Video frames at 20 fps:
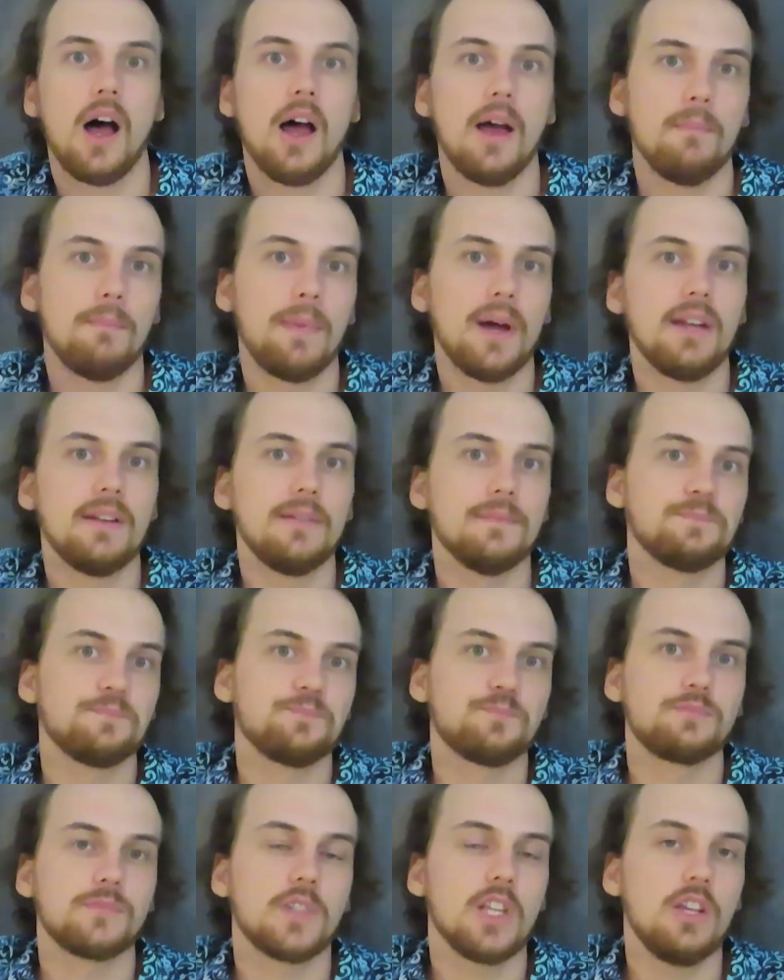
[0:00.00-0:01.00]
But
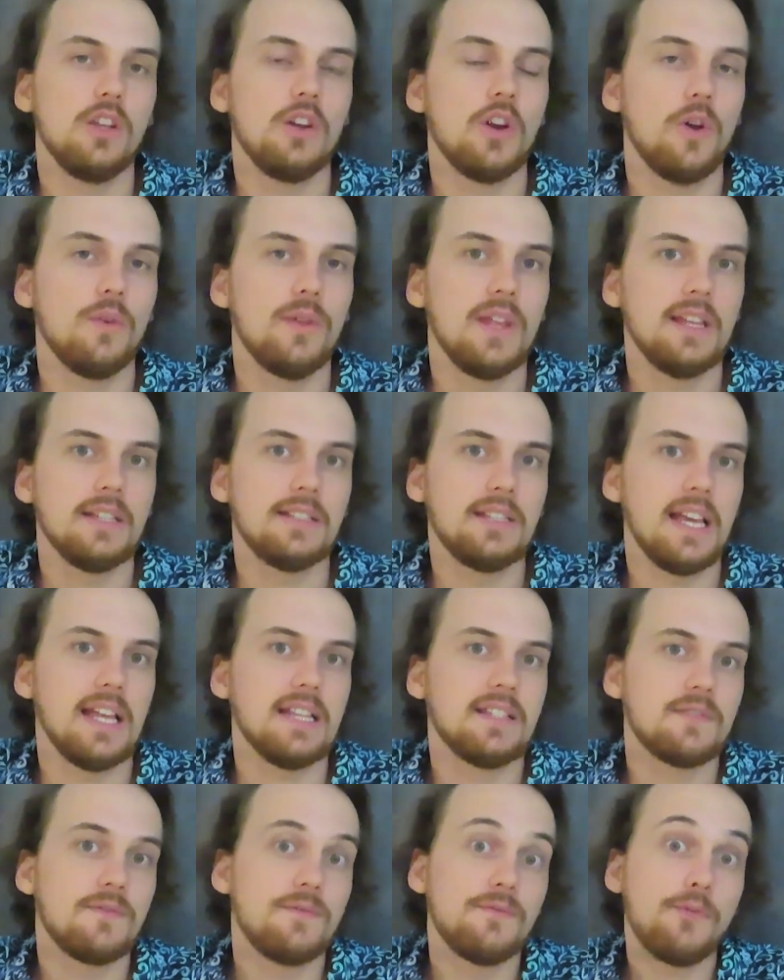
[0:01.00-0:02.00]
you know,
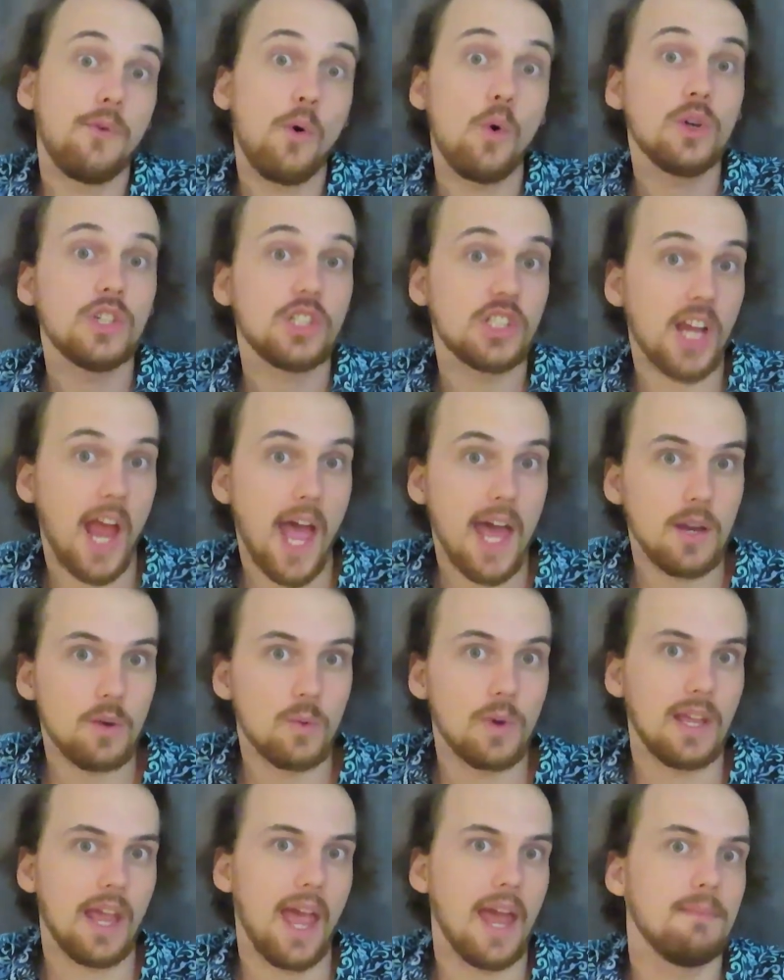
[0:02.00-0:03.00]
it's
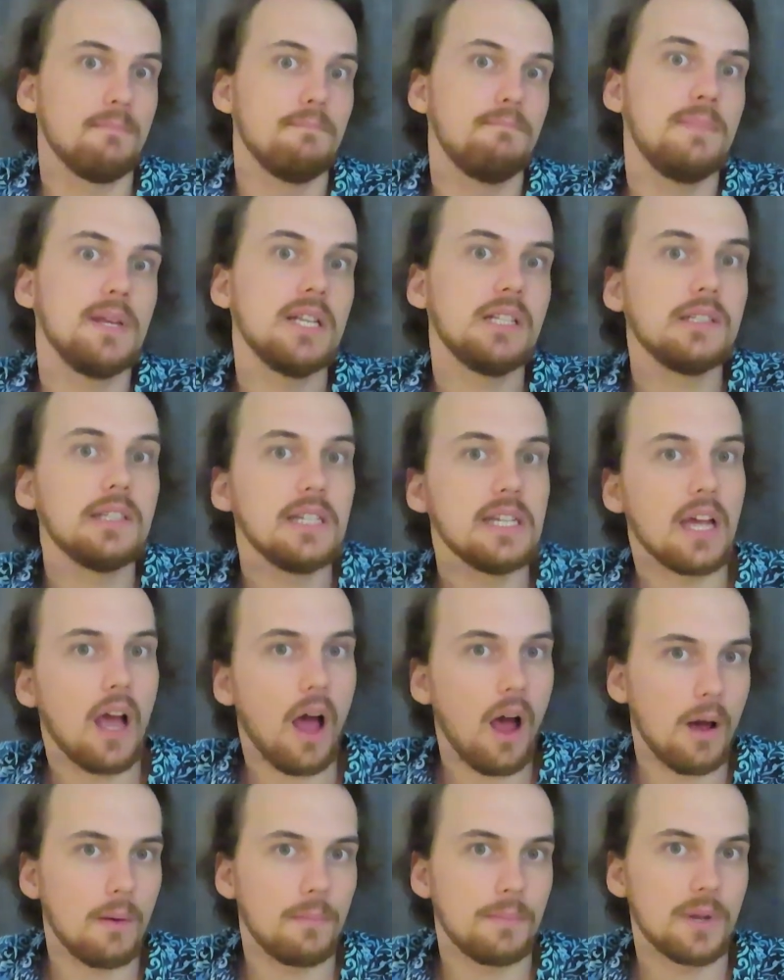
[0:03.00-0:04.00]
foreshadowing and building
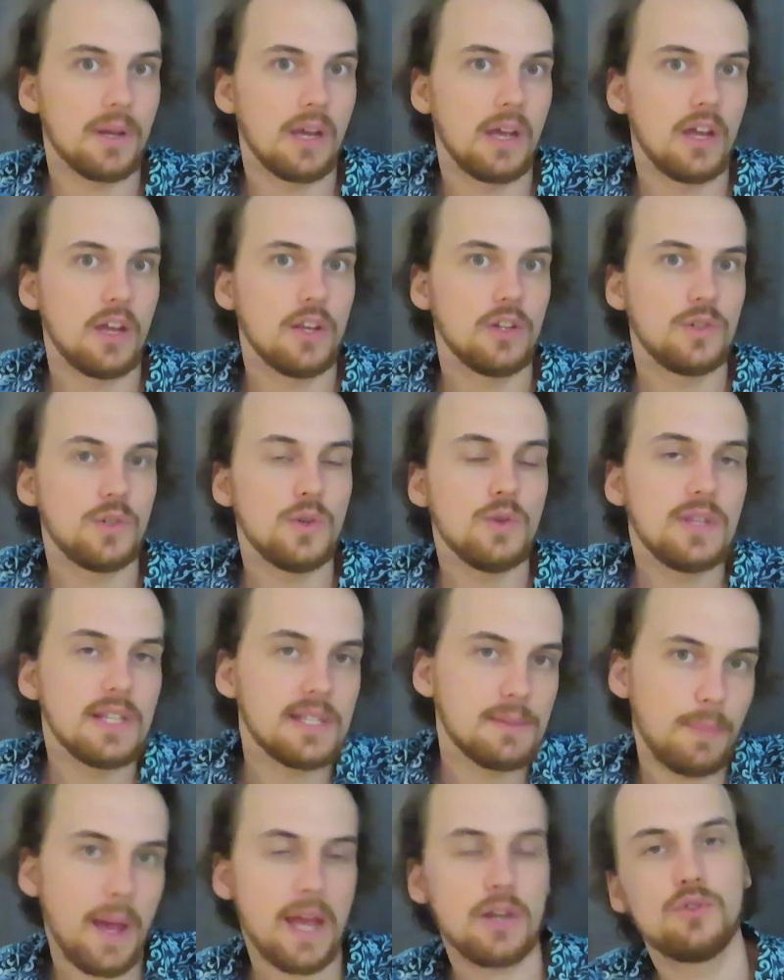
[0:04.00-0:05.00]
up to this
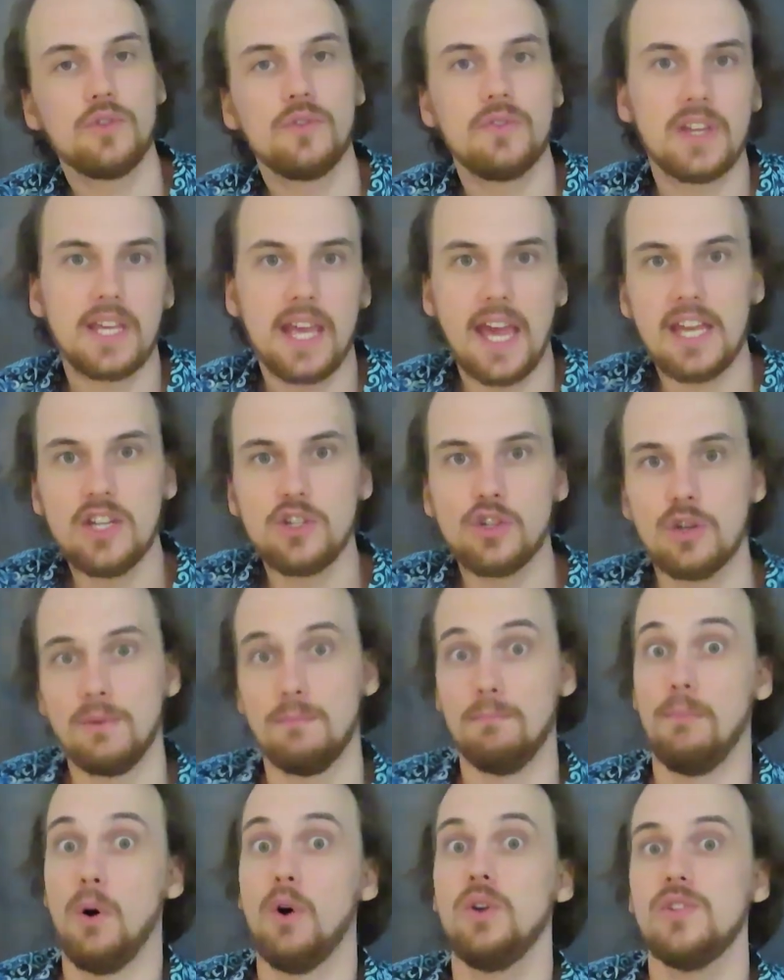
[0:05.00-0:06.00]
petrification
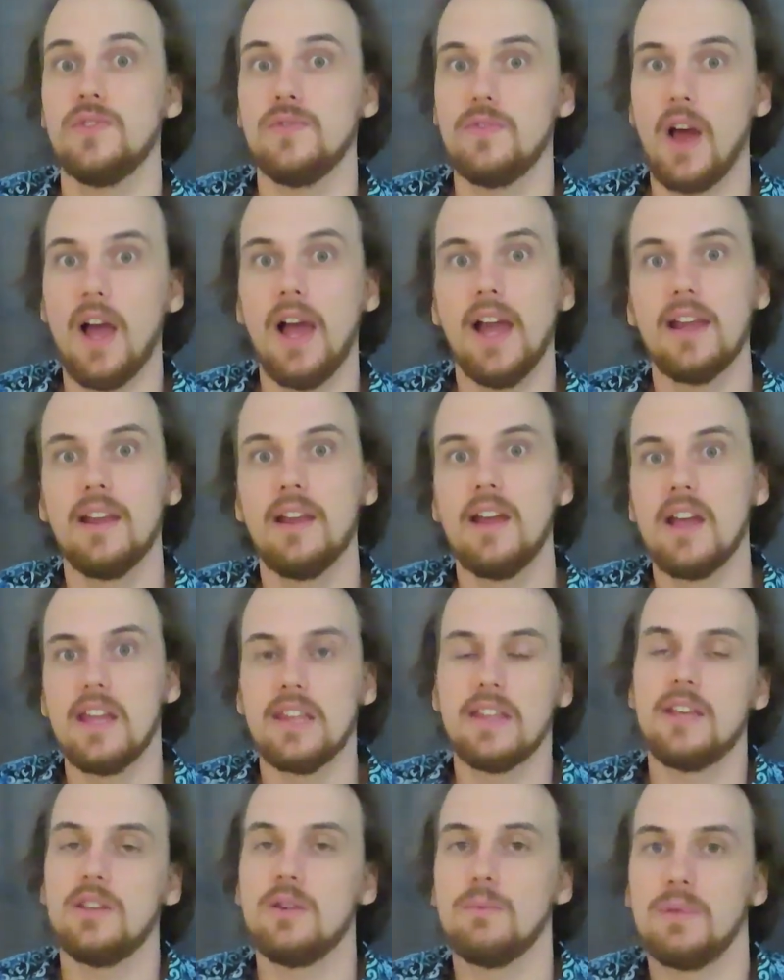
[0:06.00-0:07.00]
boss fight
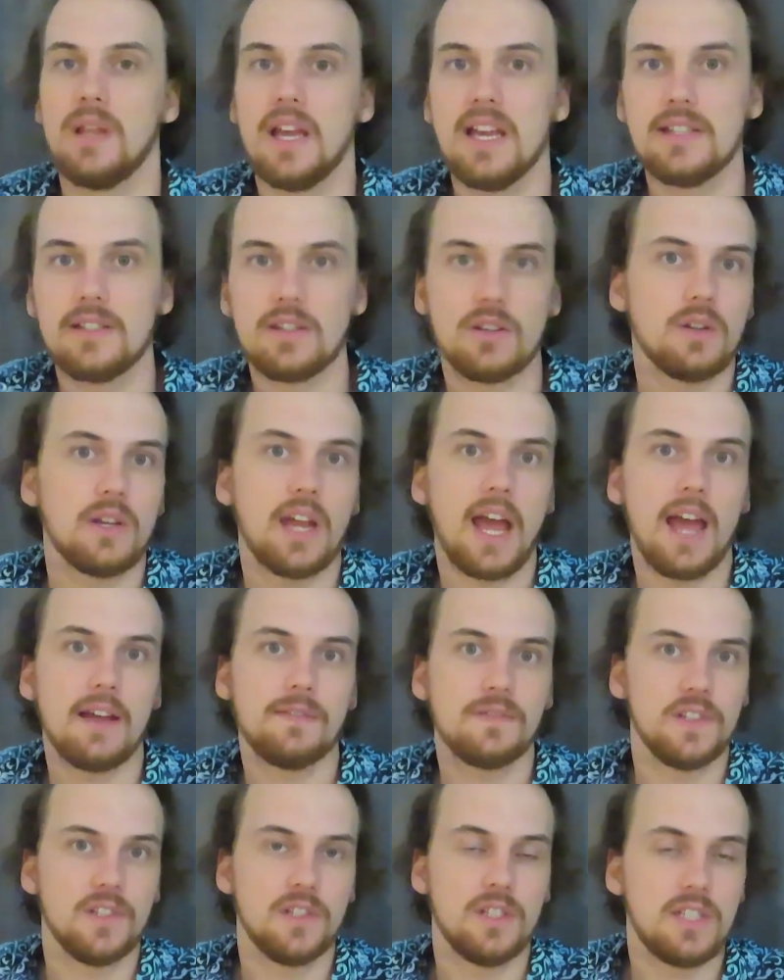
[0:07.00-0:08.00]
that your players are going to have
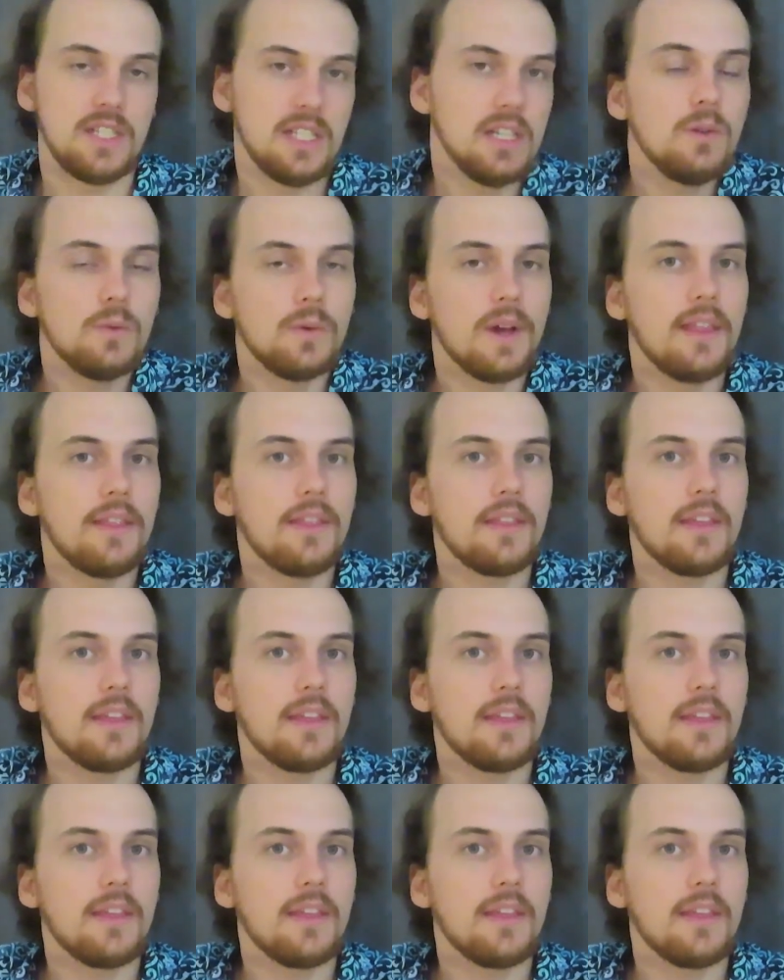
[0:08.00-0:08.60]
to deal with.